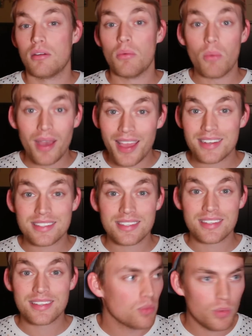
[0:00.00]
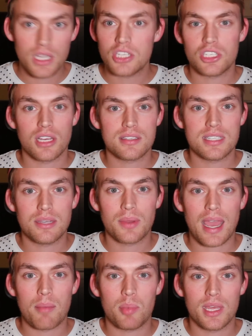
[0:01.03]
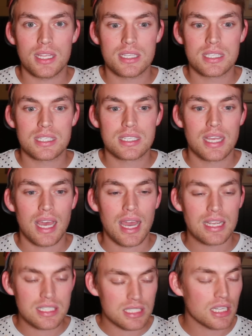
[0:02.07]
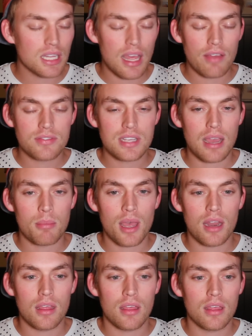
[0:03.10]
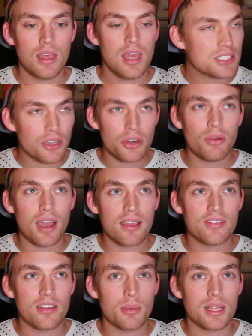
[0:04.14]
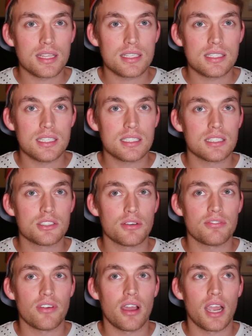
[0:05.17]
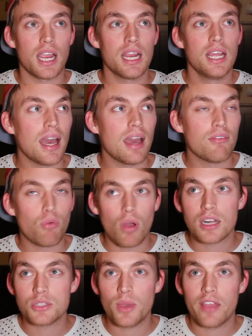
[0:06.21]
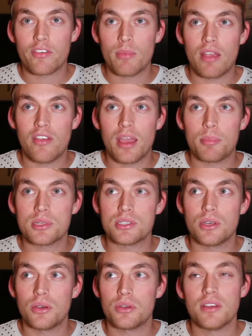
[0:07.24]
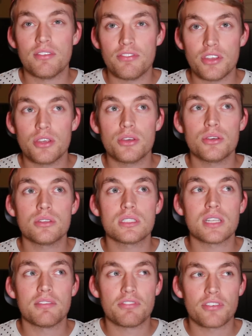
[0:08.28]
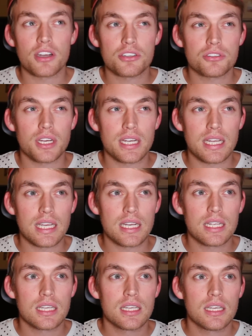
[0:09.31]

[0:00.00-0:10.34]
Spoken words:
What? We shall see what happens. I still love Top Model. Don't know how I feel about this season so far. I've walked away from every episode confused and frustrated.